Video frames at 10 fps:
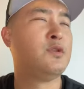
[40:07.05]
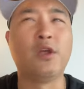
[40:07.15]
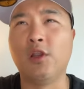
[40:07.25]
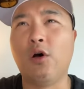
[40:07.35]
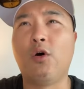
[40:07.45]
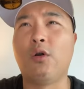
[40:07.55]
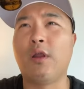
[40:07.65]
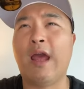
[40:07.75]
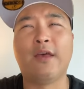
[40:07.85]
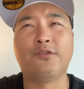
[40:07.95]
The
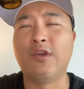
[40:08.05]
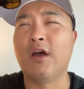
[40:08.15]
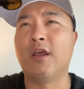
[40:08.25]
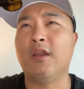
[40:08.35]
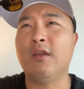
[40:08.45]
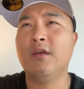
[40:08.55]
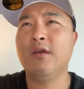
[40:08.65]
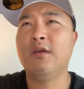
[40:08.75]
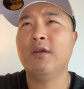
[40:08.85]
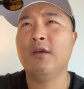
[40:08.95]
Lord has done it.
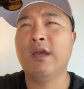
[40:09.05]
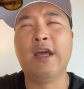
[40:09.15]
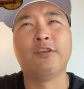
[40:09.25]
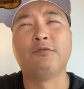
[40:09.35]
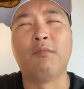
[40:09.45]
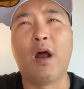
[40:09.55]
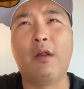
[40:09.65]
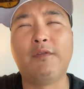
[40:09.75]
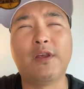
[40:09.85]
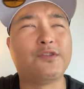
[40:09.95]
It is
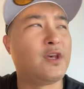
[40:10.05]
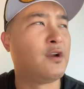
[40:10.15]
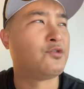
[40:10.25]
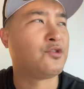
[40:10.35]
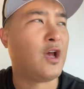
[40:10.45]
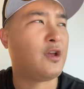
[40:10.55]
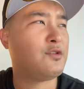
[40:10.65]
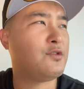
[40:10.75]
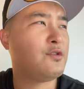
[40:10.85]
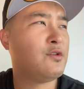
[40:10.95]
marvelous in our
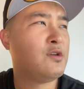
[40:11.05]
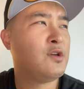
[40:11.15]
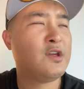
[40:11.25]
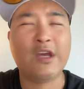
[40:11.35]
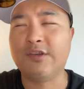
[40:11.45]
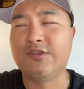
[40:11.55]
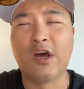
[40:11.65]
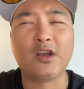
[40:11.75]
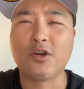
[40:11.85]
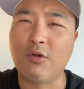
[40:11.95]
sight. He has
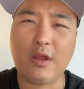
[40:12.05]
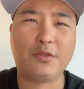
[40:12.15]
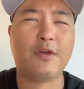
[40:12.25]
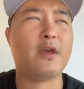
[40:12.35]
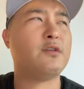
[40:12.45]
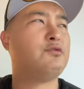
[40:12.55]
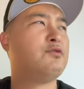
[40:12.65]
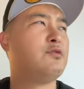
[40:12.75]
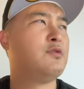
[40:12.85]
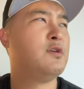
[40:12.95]
done great things.
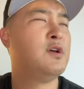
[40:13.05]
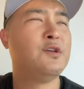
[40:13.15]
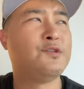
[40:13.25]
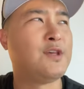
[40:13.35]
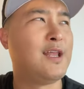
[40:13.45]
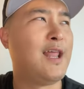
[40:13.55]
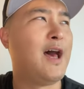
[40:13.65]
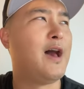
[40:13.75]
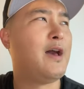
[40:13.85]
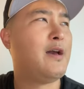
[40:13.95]

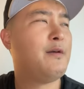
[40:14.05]
Selah.